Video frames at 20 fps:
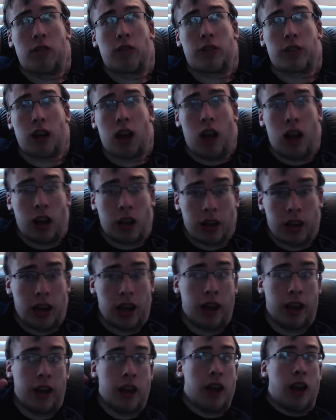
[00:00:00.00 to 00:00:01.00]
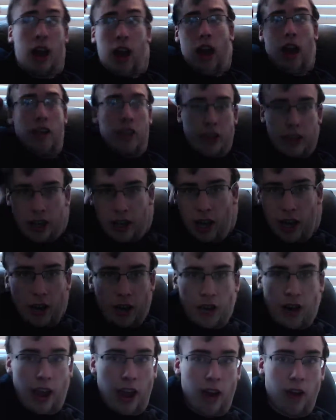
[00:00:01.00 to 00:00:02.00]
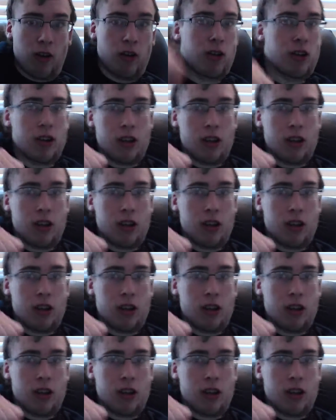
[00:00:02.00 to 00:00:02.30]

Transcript: and Sasuke, and she cut her hair.